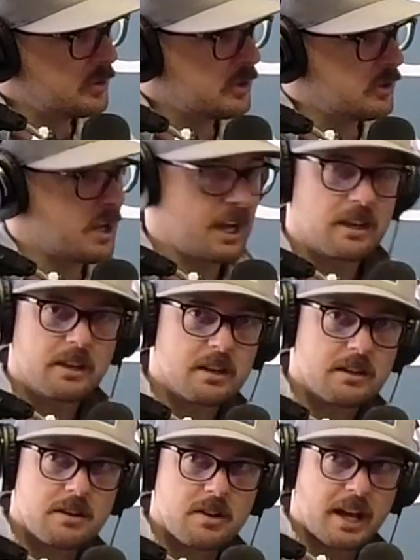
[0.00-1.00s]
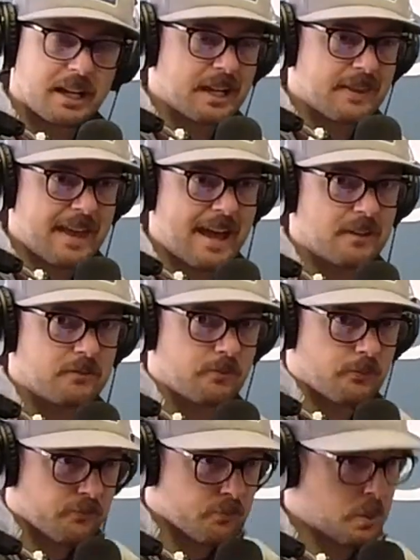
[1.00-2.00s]
you're not you're not getting that
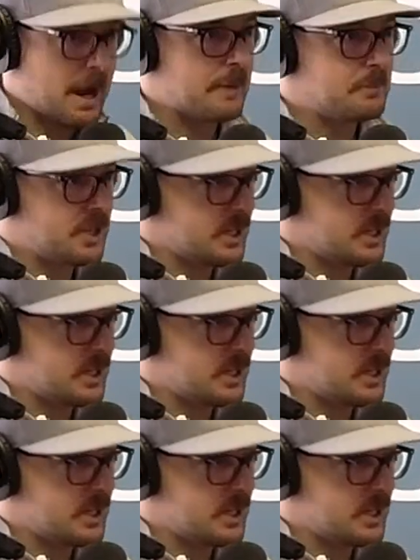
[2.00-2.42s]
piped